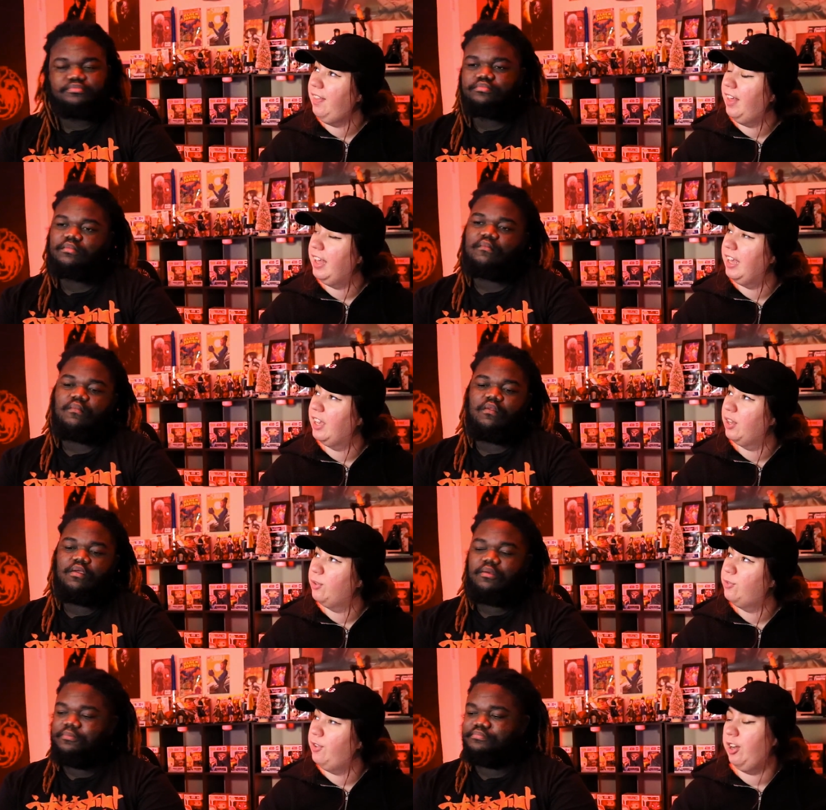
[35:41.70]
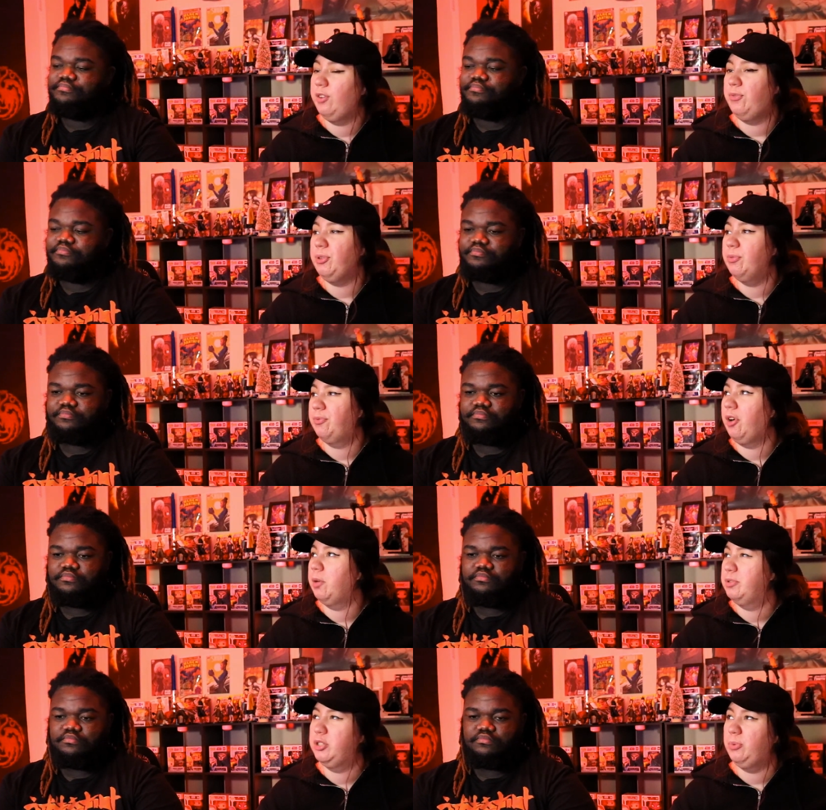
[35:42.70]
Speaker 1: like very few and
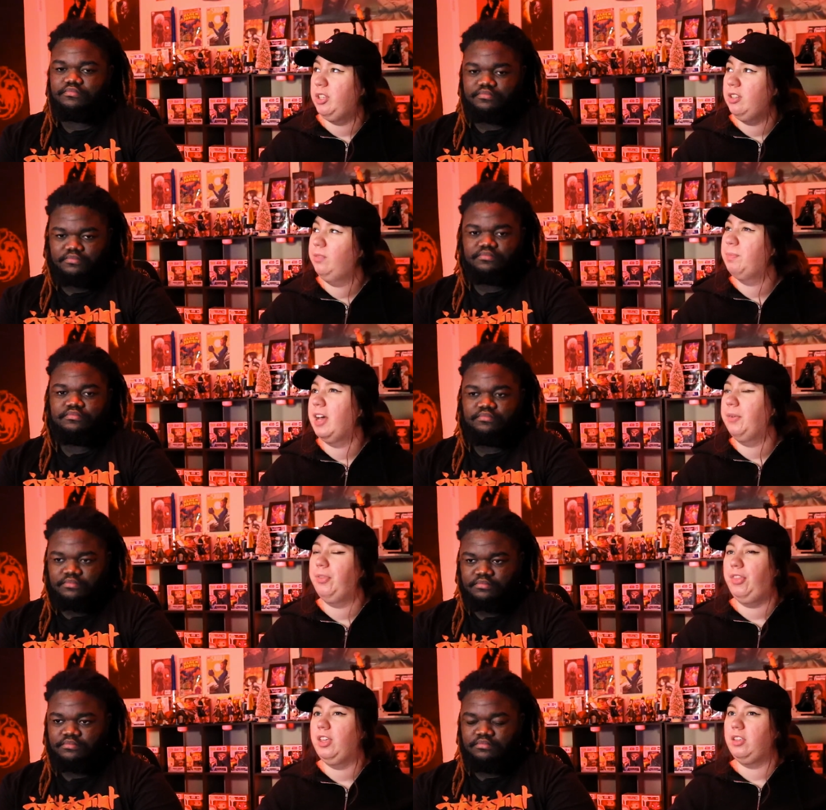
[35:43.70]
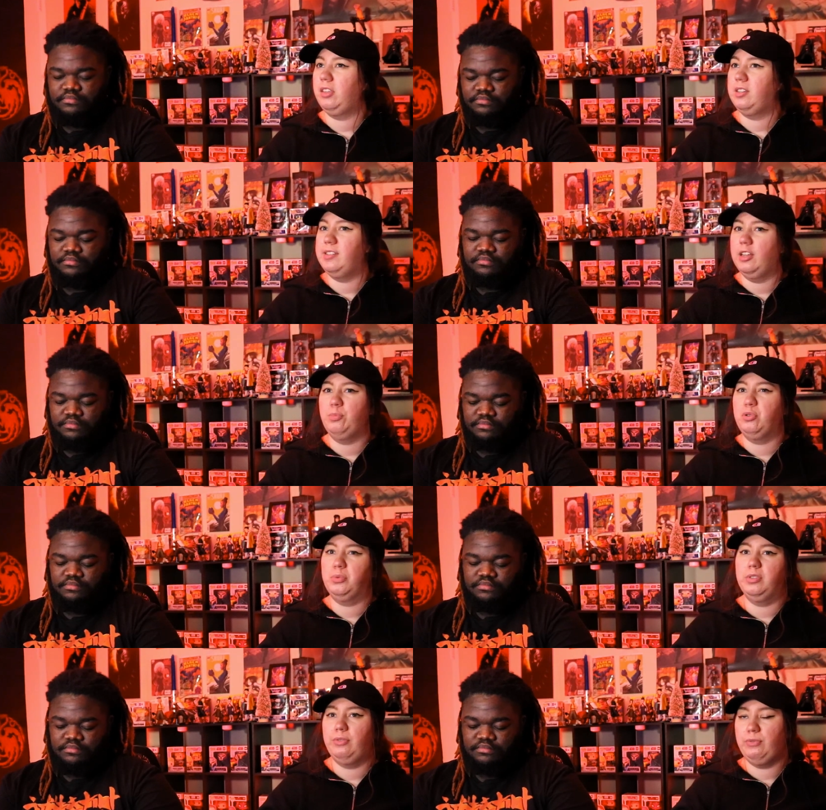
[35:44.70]
far between, but I don't think Deadpool
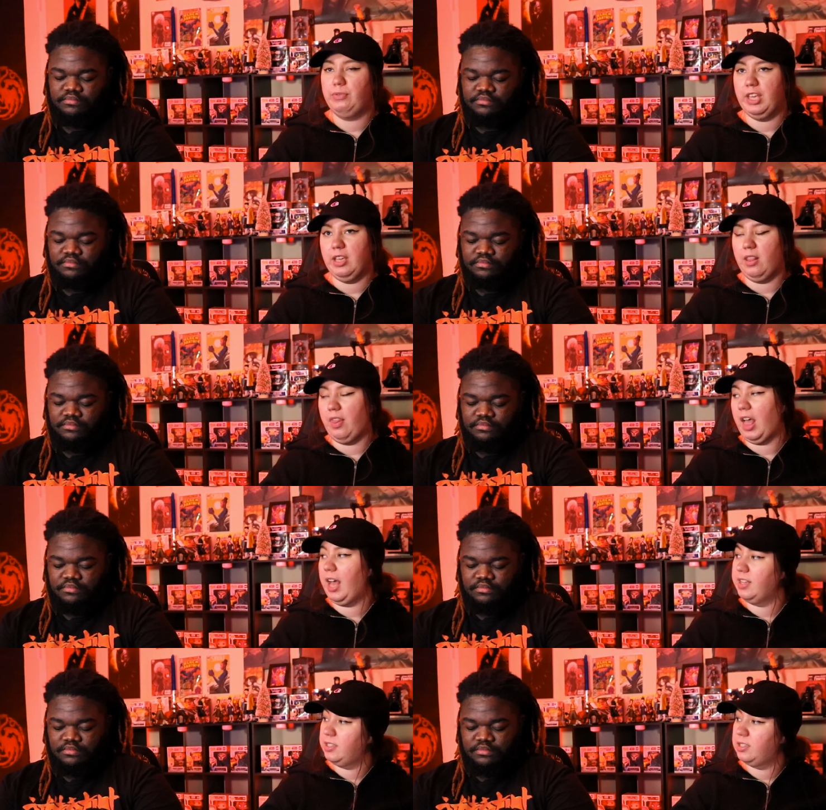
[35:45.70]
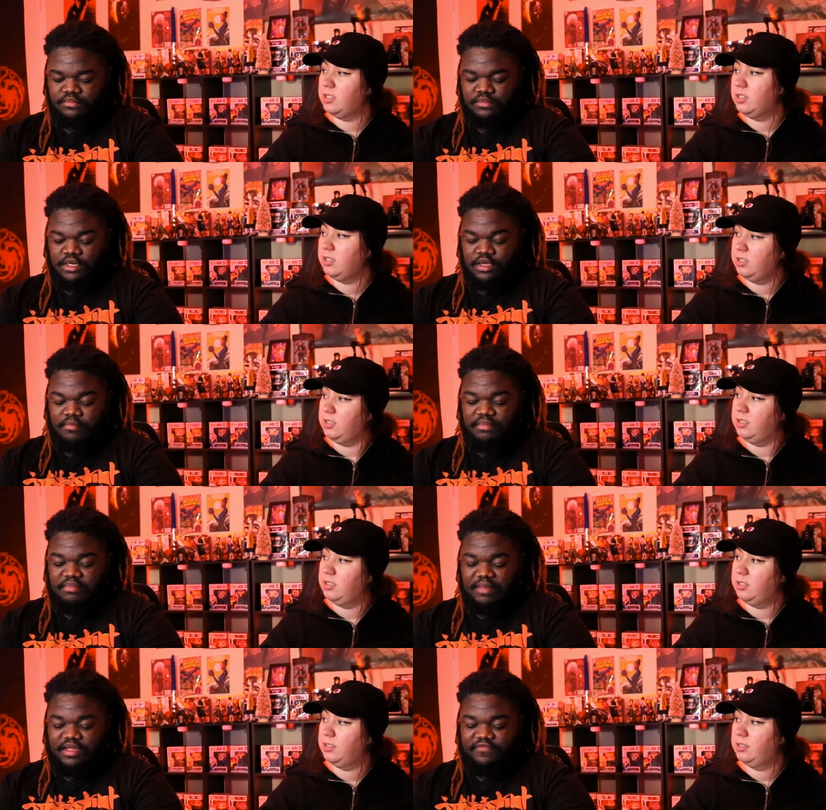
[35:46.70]
would fit in that.
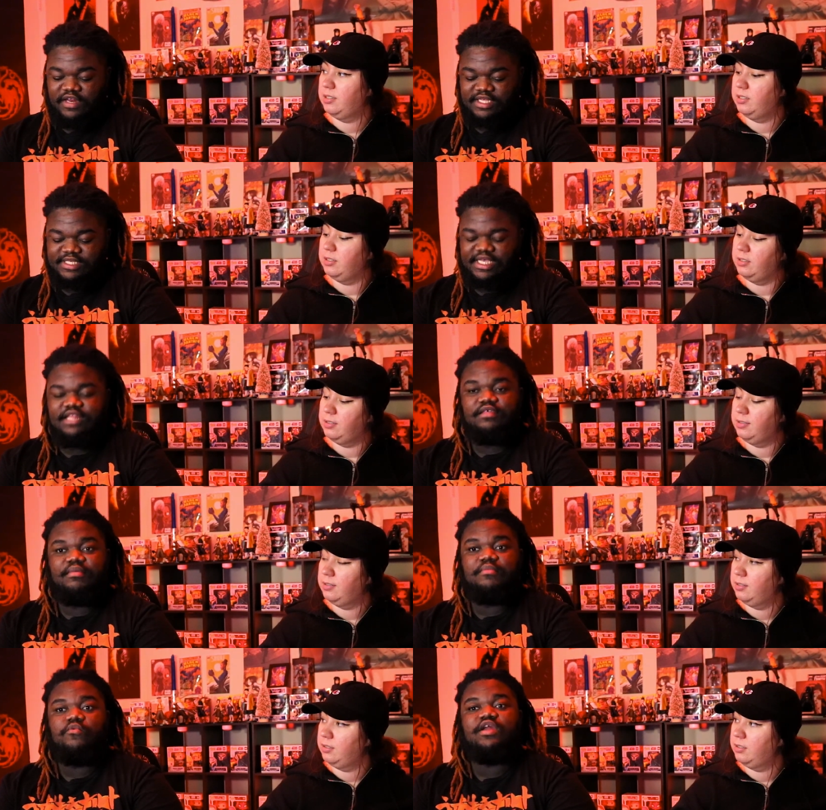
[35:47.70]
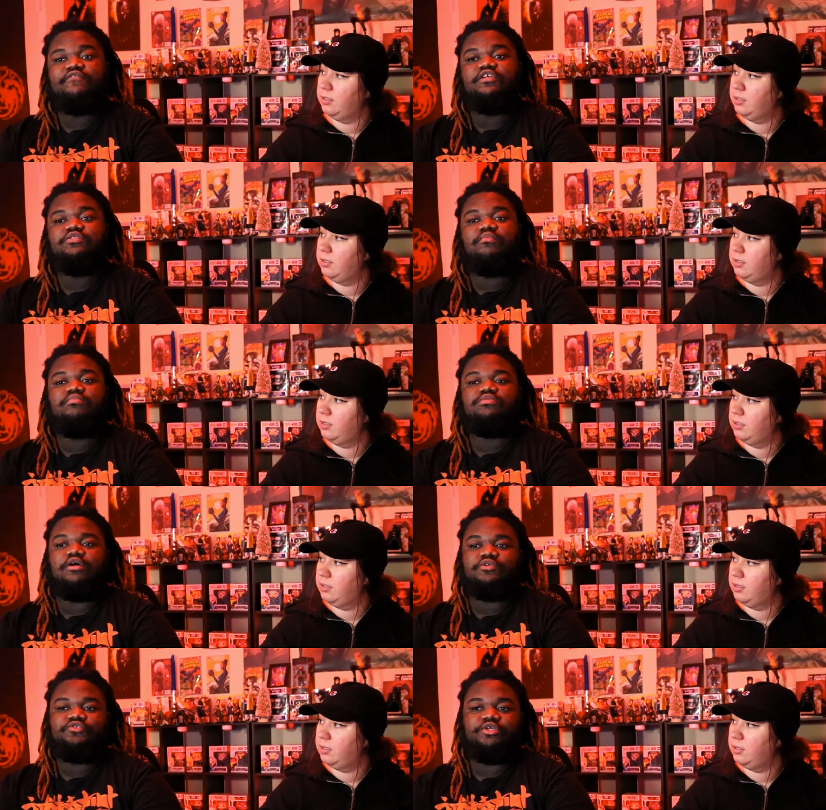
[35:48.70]
Speaker 2: Maybe if he doesn't say anything, maybe what if
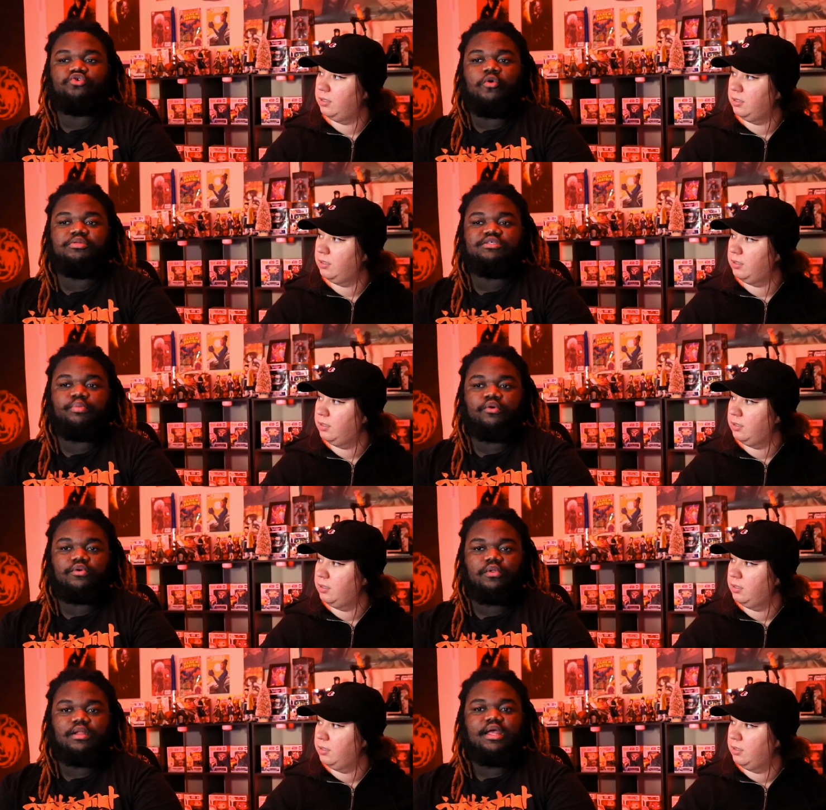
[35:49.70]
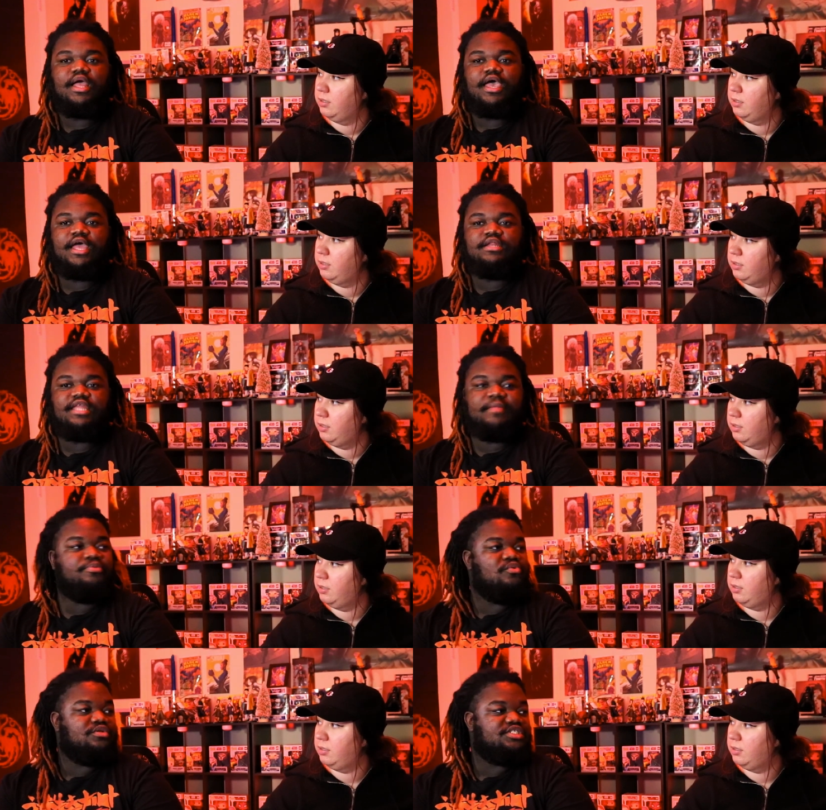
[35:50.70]
Doctor Strange opens a portal and
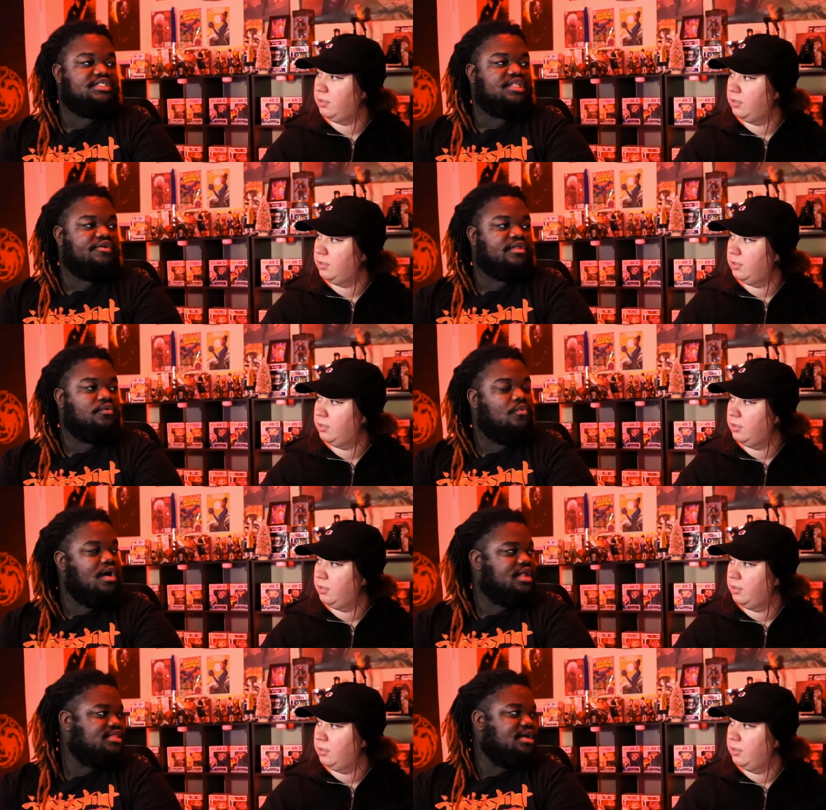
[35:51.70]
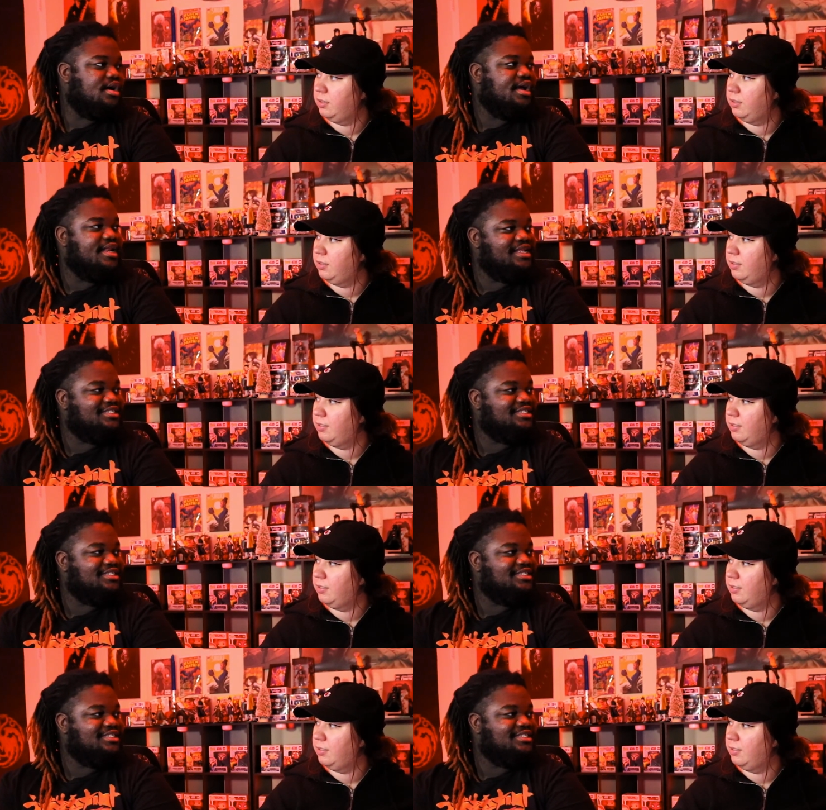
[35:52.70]
Deadpool is just there like, what the, and then he